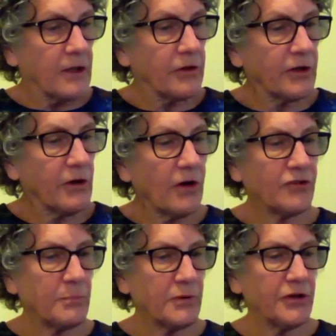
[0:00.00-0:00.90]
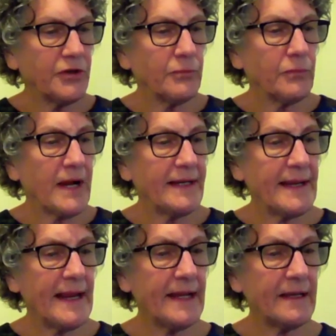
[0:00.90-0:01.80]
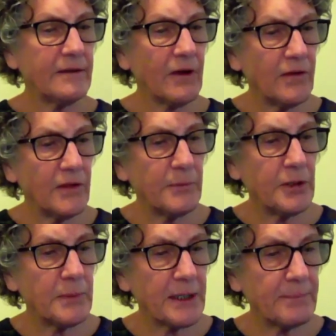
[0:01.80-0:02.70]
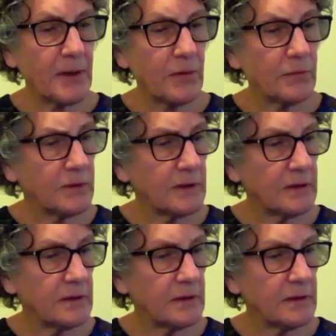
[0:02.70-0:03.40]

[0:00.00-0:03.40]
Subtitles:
You can also put your right hand on the pubic bone